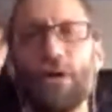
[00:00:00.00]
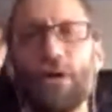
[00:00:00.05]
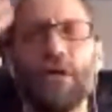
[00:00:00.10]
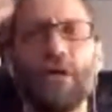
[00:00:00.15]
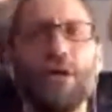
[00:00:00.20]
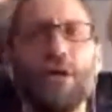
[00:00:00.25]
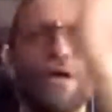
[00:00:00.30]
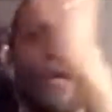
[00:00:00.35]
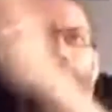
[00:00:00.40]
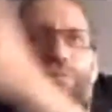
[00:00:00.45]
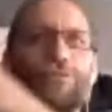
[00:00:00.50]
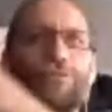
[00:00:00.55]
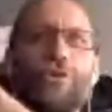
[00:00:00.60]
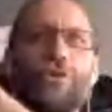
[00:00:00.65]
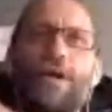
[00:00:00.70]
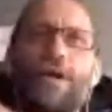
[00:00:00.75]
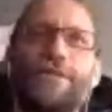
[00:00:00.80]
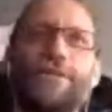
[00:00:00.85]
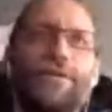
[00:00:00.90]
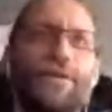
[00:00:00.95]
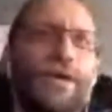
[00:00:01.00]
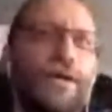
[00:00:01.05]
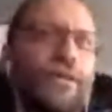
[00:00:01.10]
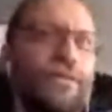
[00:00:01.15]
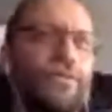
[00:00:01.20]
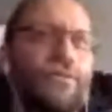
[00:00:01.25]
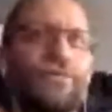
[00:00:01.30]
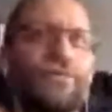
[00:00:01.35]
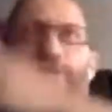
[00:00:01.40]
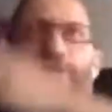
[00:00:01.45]
I'm trying to
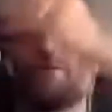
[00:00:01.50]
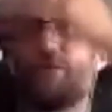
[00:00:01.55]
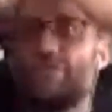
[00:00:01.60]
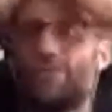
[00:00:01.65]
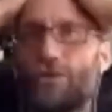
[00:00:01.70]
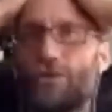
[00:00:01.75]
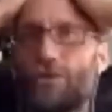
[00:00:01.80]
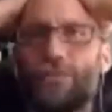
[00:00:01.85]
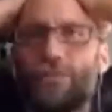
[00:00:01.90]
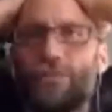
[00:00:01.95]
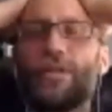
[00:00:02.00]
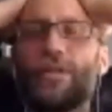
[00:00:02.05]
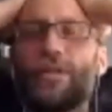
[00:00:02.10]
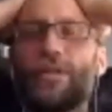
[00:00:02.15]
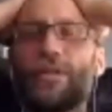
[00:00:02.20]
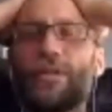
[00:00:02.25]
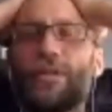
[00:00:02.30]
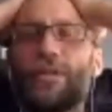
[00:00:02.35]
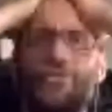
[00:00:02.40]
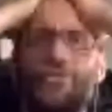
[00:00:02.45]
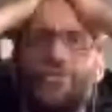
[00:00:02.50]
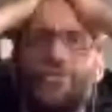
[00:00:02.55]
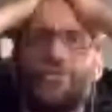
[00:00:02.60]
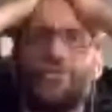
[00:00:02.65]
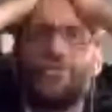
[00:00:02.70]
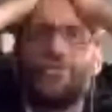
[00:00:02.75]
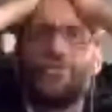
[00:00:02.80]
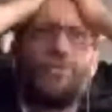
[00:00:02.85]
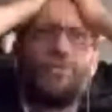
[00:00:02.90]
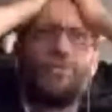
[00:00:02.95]
document the process of
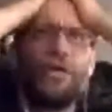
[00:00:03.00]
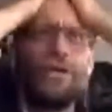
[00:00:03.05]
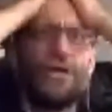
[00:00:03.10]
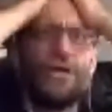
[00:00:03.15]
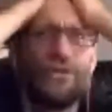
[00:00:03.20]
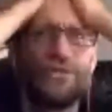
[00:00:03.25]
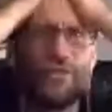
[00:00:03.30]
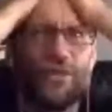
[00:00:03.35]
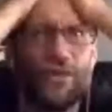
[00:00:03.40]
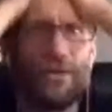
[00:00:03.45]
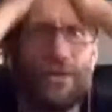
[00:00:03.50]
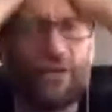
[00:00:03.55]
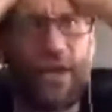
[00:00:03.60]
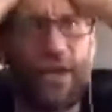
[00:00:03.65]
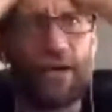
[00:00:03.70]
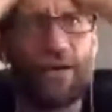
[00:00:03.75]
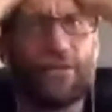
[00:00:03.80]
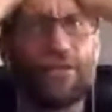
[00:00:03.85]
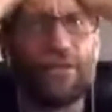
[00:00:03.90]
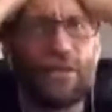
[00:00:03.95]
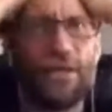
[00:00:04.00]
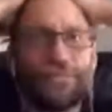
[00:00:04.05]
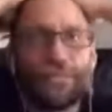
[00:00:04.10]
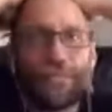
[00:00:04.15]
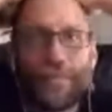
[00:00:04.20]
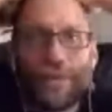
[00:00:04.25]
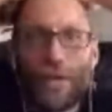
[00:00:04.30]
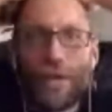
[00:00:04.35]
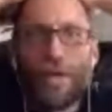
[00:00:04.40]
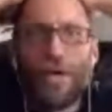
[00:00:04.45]
sending out the
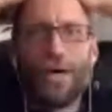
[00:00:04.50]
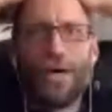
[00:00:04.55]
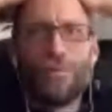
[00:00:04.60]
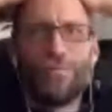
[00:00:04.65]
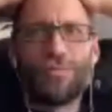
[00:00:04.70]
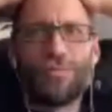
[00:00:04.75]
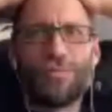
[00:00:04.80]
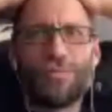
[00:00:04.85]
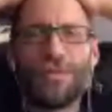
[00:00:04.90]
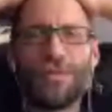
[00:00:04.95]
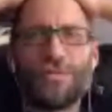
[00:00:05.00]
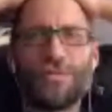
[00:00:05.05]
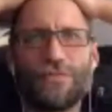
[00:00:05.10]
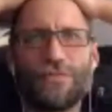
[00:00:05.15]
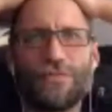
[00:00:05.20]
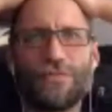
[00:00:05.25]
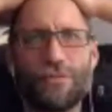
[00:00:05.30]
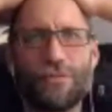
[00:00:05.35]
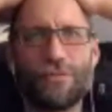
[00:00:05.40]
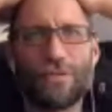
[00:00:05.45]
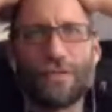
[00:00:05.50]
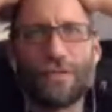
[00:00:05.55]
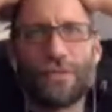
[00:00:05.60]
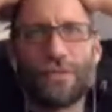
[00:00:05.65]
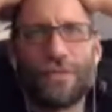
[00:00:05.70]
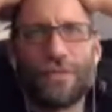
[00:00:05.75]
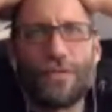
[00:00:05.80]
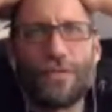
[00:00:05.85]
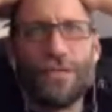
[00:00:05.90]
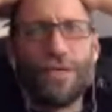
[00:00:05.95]
updates for the